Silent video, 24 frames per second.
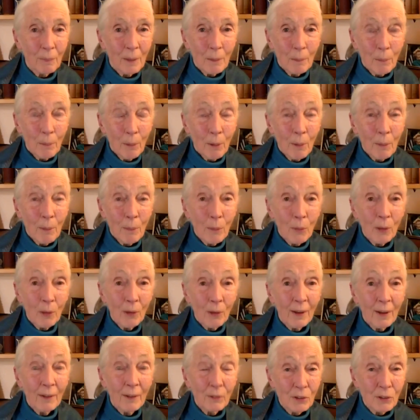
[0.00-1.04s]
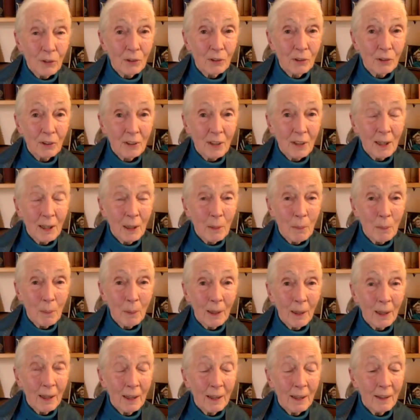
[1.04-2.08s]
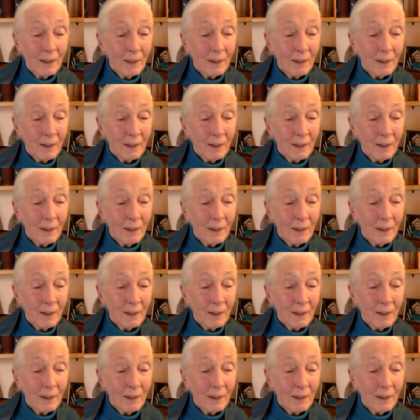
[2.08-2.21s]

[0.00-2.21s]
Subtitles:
palm oil unsustainably.